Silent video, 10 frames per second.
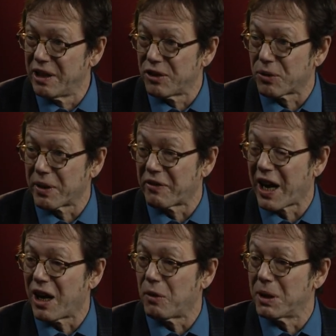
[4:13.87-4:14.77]
Sort of
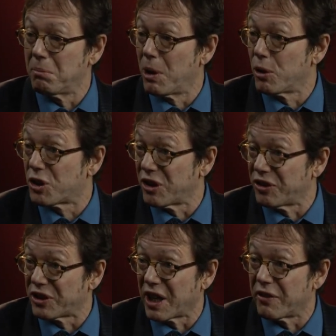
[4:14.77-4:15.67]
how
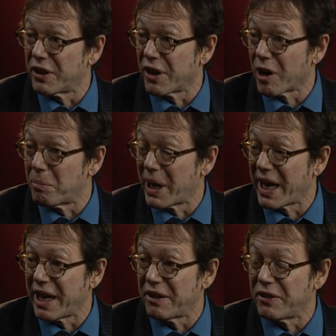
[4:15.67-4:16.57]
emotions govern our
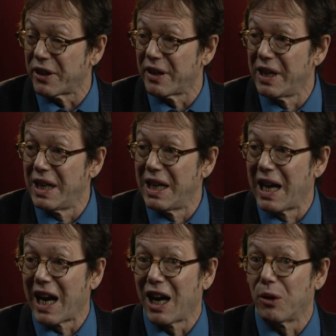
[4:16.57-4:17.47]
behavior,
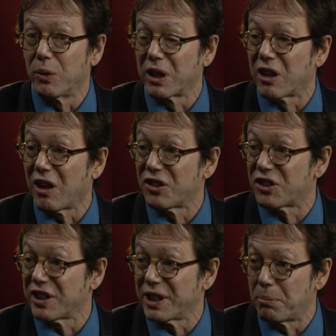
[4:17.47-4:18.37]
how we're
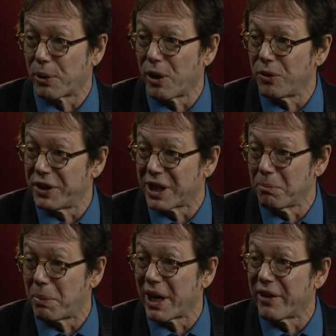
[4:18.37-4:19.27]
constantly prone to
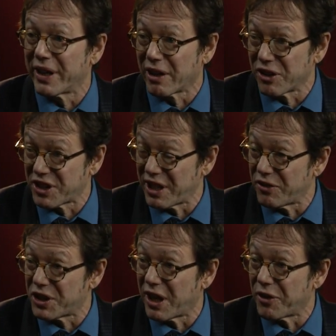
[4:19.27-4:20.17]
comparing
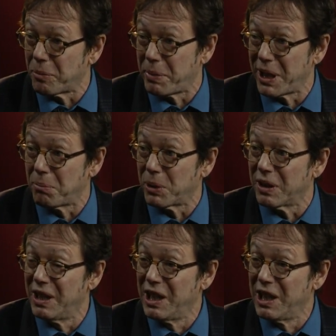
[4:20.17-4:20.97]
ourselves to other people,